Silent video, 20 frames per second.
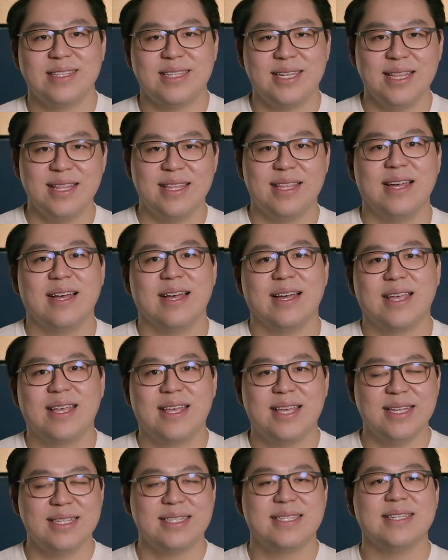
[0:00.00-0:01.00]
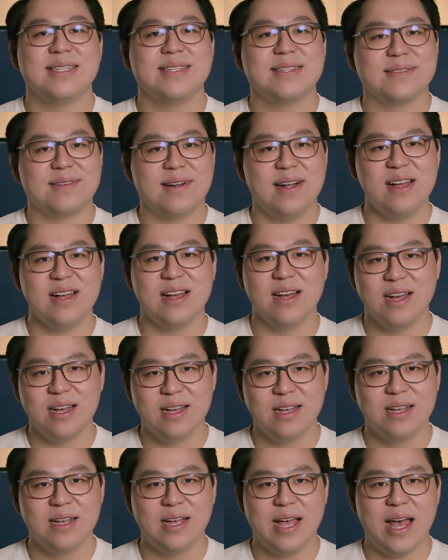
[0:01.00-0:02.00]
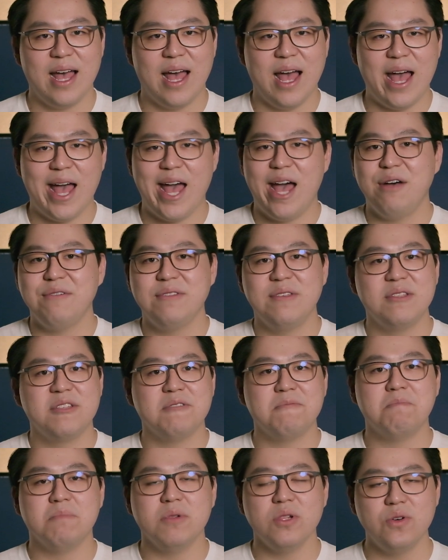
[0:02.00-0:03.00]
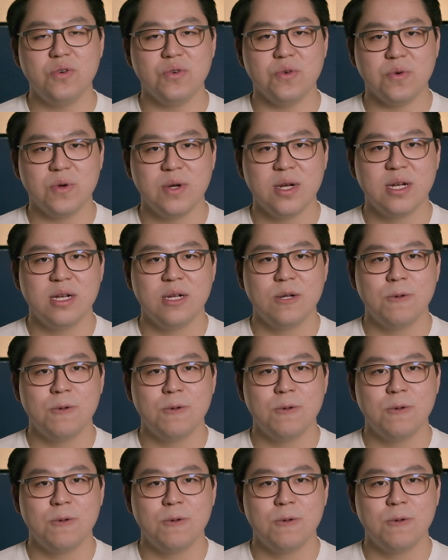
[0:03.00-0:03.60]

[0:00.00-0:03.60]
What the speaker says: Cinta kisses Rangga out of the blue.